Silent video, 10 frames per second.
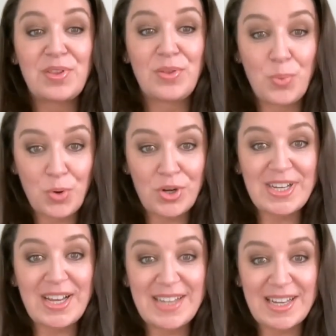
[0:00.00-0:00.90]
the words
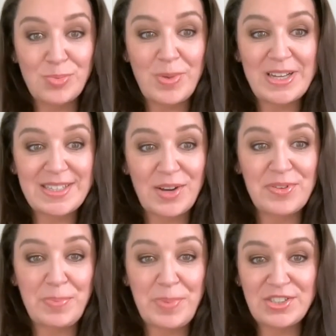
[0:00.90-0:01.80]
I say to myself
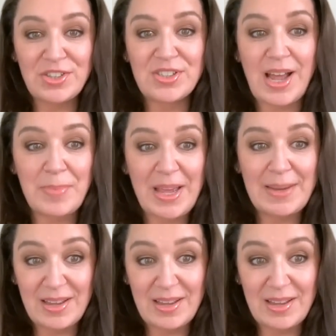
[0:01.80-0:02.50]
and the pictures I make